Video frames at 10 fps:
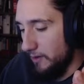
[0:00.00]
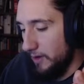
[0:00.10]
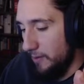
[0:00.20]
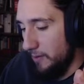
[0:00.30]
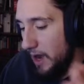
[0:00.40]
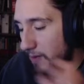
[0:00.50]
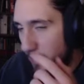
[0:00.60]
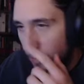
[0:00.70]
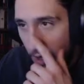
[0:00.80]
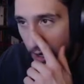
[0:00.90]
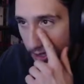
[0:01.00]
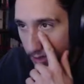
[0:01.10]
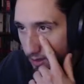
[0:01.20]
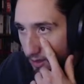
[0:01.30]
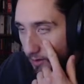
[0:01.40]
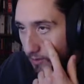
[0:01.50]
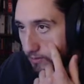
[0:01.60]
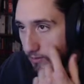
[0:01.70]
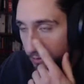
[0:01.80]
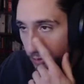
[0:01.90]
And that might be why,
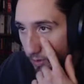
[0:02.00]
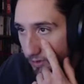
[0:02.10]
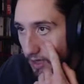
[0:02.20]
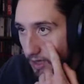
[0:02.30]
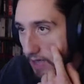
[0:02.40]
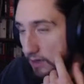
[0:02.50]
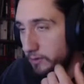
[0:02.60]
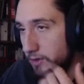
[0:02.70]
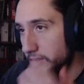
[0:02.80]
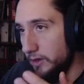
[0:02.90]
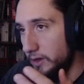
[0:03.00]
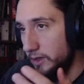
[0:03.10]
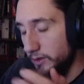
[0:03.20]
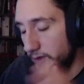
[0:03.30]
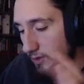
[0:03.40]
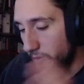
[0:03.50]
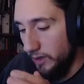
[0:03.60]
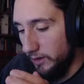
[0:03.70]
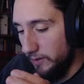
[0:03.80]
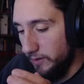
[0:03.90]
towards the end of the series, at least where he
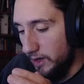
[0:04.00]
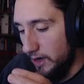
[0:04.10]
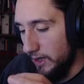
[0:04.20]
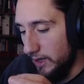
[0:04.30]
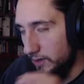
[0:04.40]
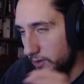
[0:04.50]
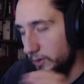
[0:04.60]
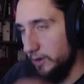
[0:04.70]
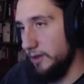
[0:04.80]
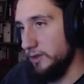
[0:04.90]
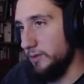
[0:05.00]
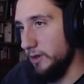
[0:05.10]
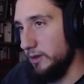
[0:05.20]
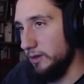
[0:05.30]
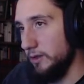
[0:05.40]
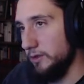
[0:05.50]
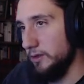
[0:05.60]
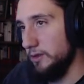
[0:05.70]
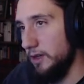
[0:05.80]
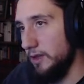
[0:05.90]
left it off at, he was working on sphere
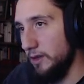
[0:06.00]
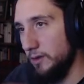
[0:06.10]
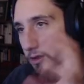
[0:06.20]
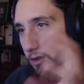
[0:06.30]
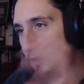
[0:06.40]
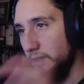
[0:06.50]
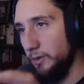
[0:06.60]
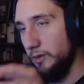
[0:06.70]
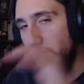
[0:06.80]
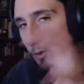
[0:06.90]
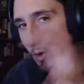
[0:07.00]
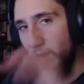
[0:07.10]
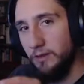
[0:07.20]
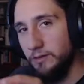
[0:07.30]
collision, and then you're just dealing with like one,